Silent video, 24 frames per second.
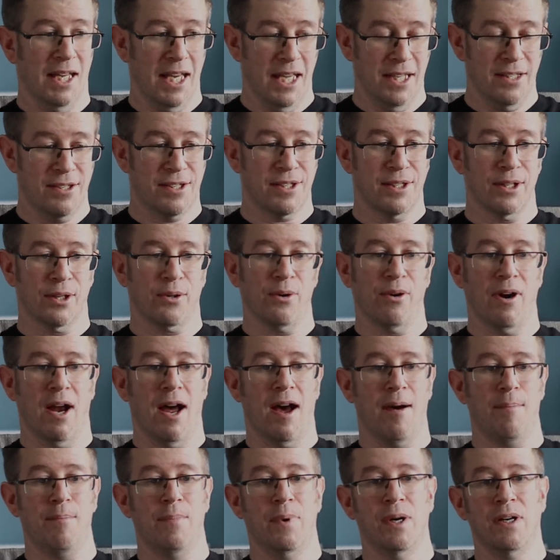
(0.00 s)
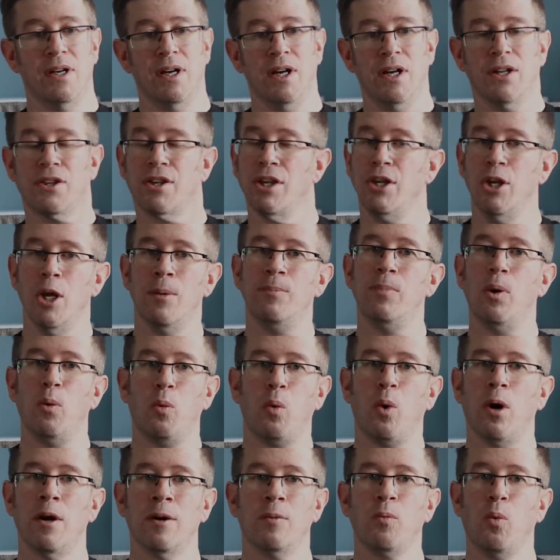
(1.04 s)
Instagram the number
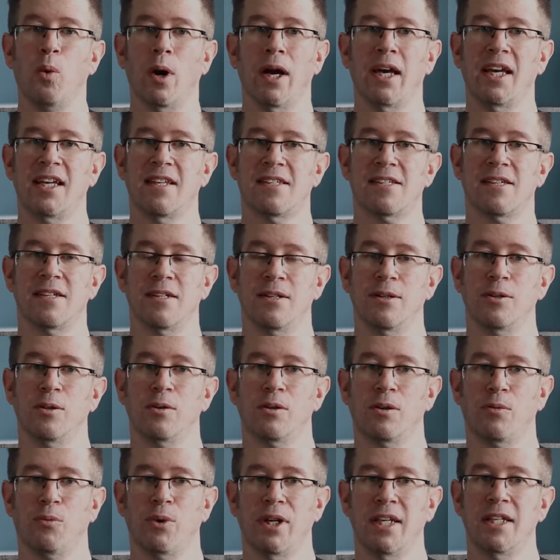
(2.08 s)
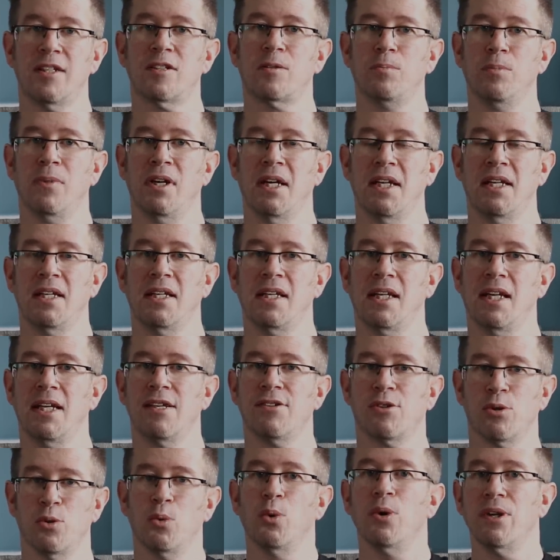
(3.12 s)
one way to reach me
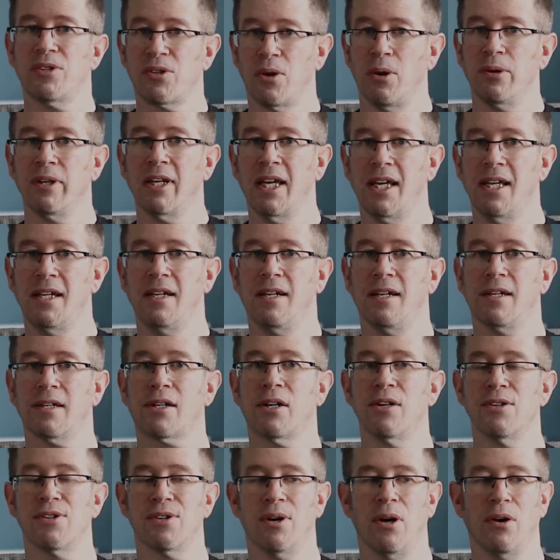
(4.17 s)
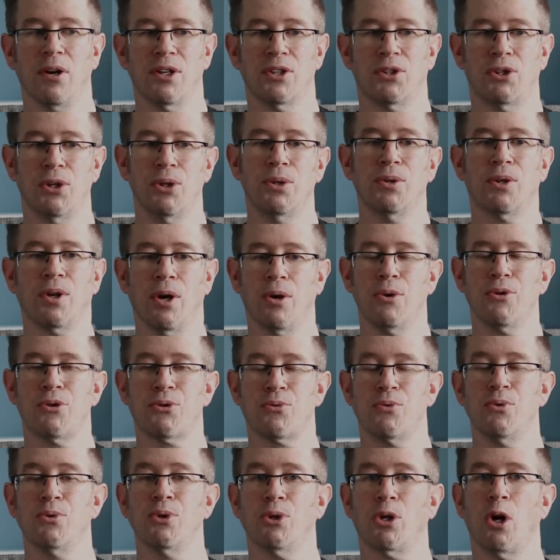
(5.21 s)
is always on here because I do go
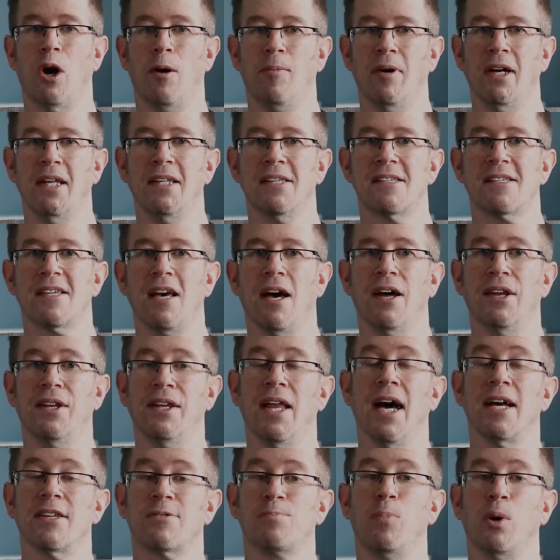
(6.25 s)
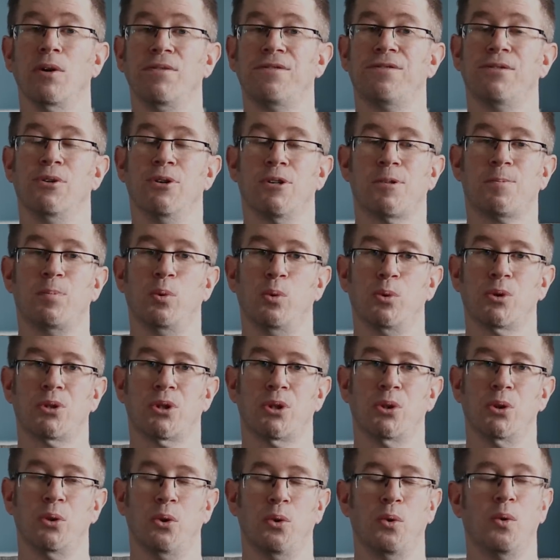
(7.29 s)
through the comments and that's my first port
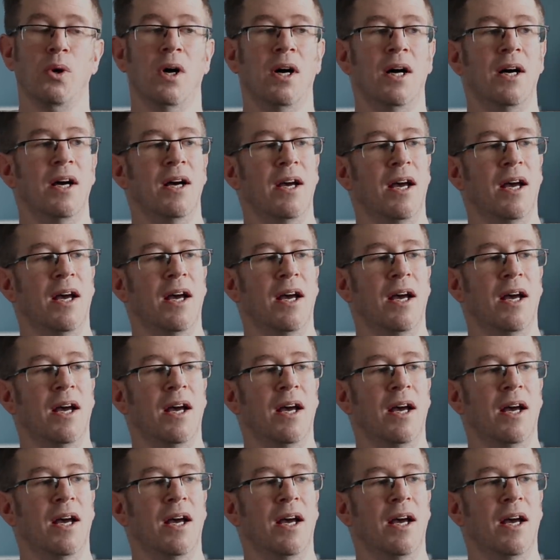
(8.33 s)
of call.